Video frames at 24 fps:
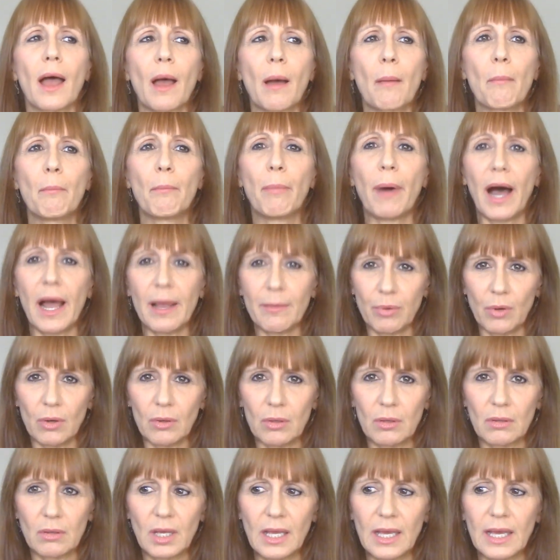
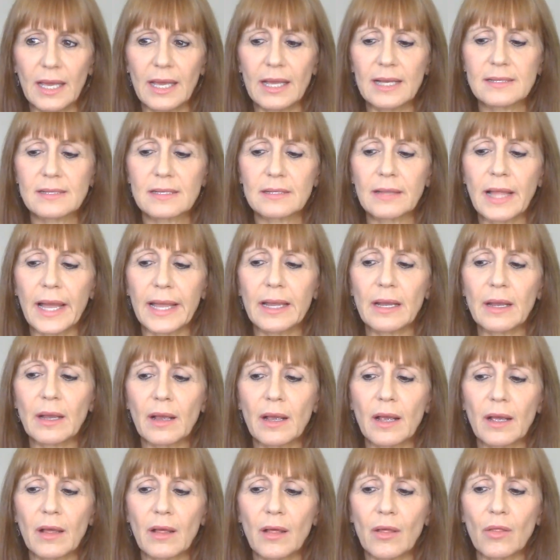Bible. It's like
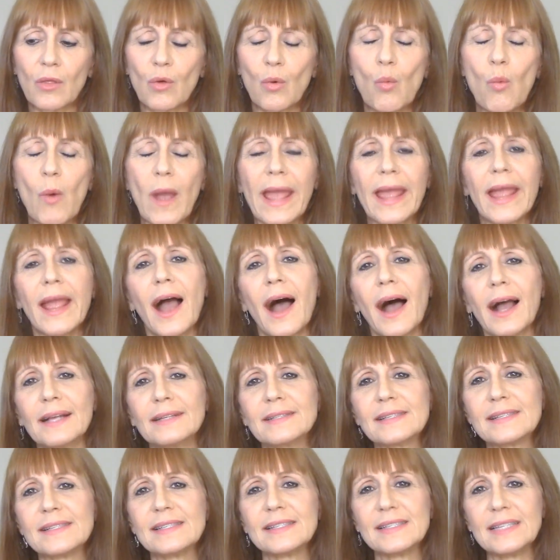the way I
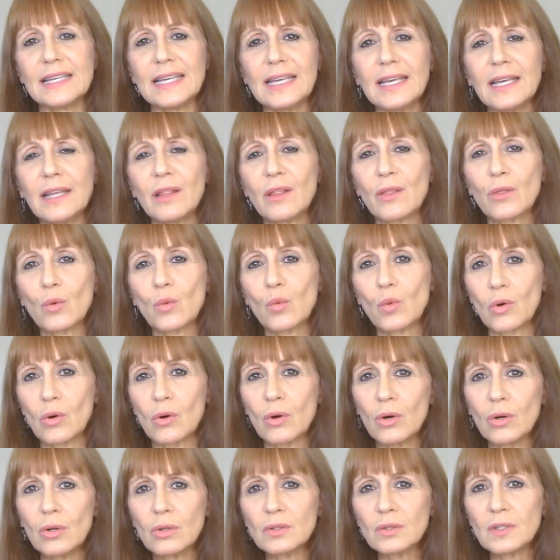see the
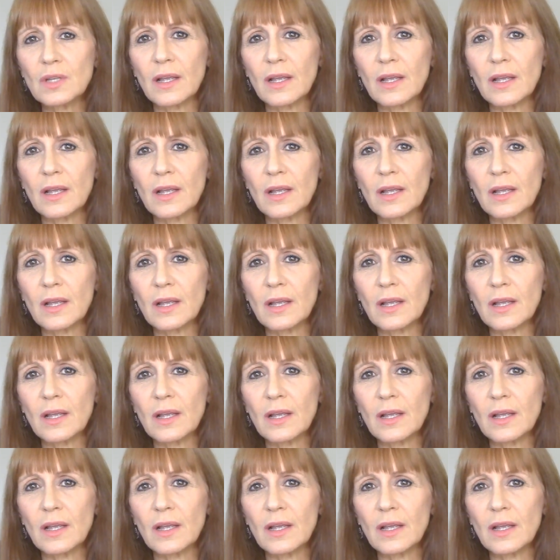world